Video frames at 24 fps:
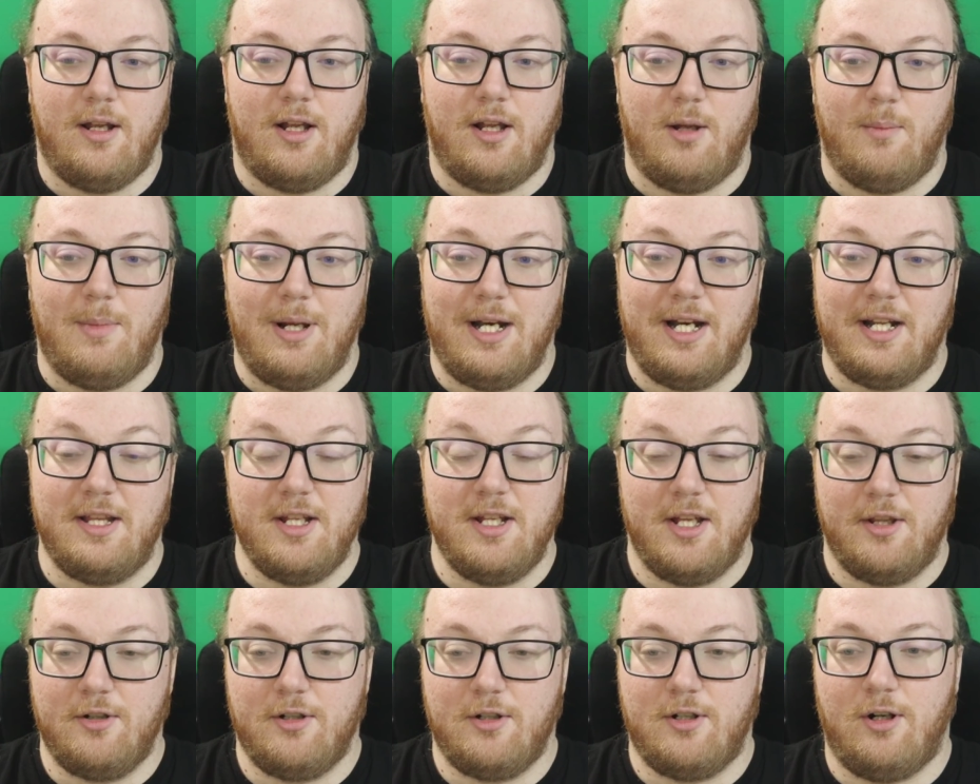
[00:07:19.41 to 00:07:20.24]
And
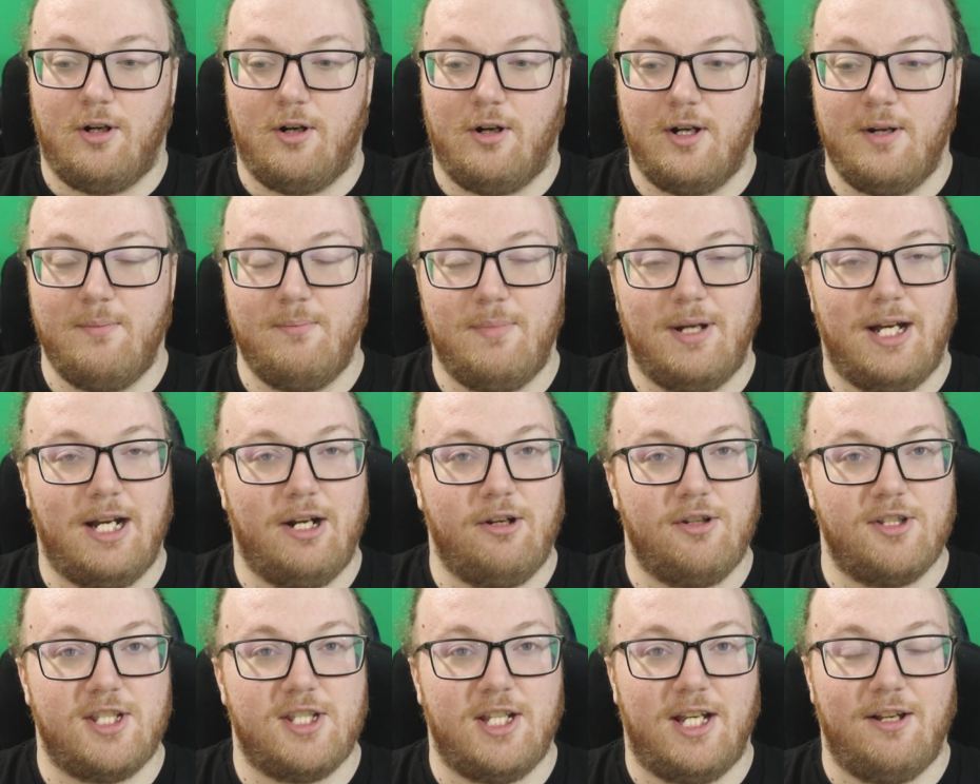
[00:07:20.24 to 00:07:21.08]
another card in
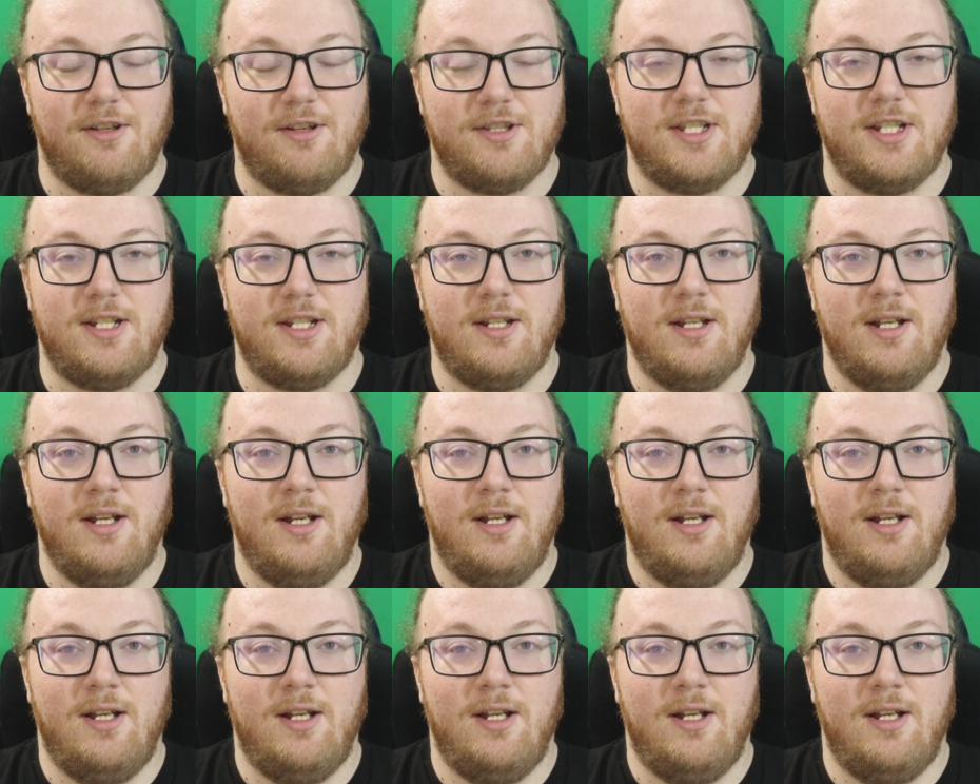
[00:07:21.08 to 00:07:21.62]
Battle Styles that